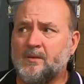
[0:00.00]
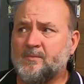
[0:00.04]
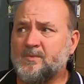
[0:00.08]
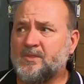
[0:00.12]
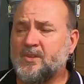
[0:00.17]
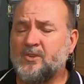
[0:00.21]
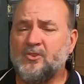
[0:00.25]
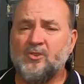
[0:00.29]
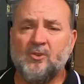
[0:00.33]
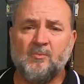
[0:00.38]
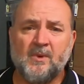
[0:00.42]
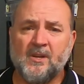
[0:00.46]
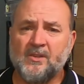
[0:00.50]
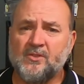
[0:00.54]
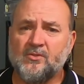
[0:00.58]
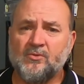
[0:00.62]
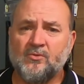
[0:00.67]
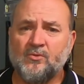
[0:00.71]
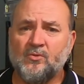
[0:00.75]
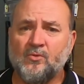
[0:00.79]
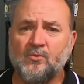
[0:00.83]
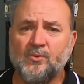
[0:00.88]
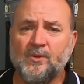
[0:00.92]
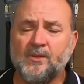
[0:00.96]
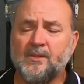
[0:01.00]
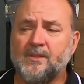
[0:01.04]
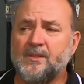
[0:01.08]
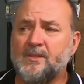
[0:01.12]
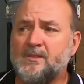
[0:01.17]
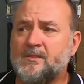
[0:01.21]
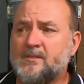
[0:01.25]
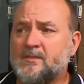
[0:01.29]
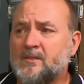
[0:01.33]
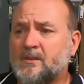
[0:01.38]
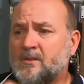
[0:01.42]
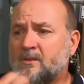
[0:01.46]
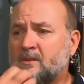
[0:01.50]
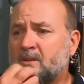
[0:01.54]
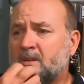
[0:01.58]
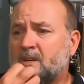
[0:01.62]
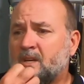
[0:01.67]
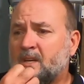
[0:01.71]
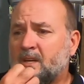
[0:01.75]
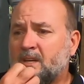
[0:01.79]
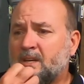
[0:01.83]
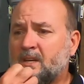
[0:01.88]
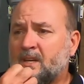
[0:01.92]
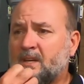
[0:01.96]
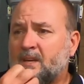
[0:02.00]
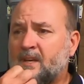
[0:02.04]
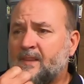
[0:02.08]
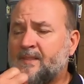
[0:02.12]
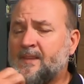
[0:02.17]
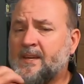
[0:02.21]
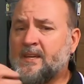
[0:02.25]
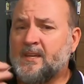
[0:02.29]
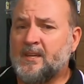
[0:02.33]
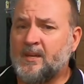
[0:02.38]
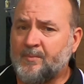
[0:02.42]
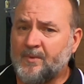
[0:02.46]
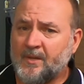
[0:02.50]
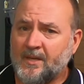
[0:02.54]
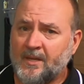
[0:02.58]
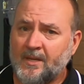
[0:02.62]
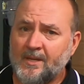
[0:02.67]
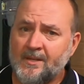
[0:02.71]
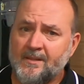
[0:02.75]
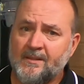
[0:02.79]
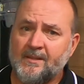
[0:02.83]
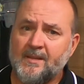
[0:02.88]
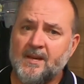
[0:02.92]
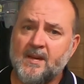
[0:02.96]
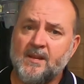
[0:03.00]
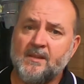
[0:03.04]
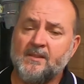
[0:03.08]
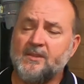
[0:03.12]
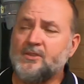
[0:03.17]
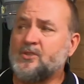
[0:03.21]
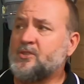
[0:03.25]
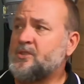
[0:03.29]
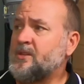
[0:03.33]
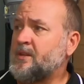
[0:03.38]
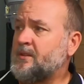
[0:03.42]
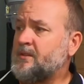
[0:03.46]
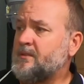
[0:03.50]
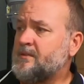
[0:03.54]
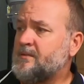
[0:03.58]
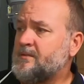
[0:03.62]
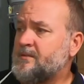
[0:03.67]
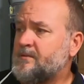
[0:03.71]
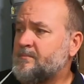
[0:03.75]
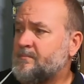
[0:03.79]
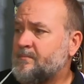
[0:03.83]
So not much at all, really. So that kept the heat down in the shed.